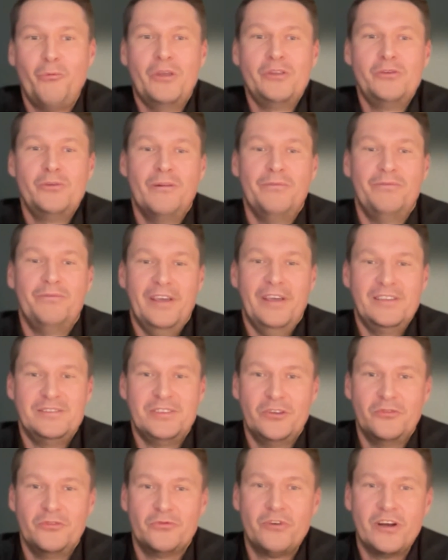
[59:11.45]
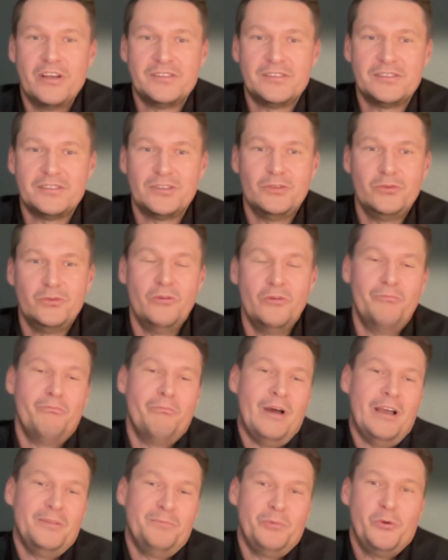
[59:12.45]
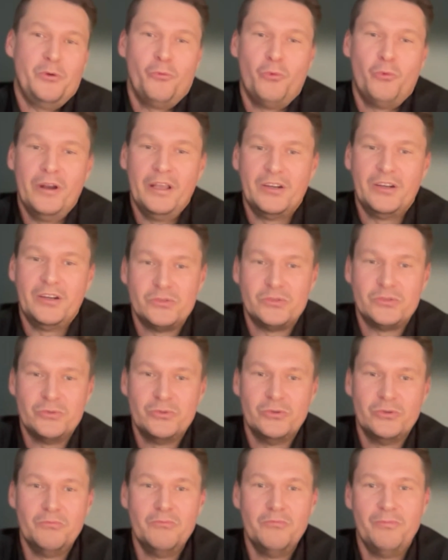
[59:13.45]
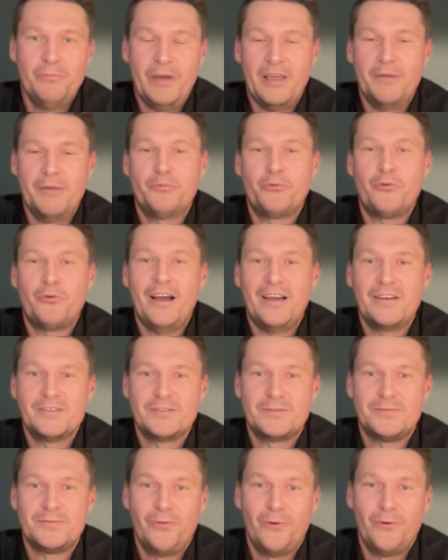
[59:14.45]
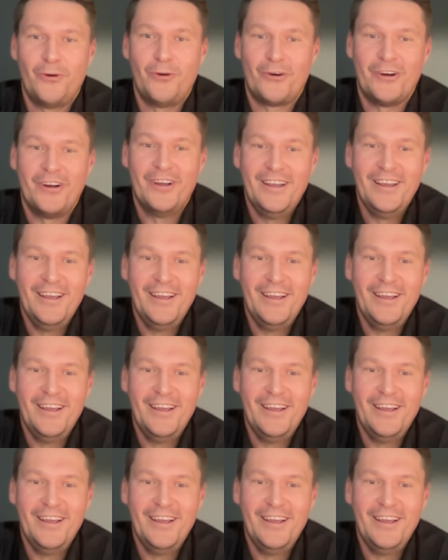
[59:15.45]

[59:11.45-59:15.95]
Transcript: when you are facing risk, you might be willing to pay a price for